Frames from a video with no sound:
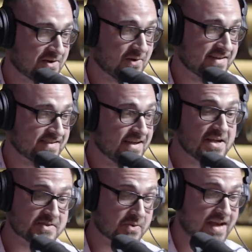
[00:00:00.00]
Crazy.
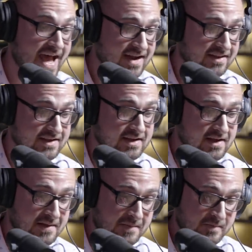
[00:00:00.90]
So Natalie,
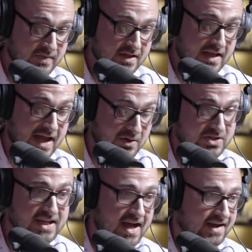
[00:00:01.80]
how
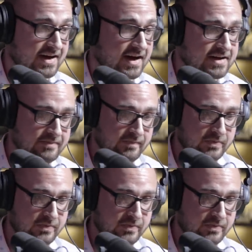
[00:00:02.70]
she got caught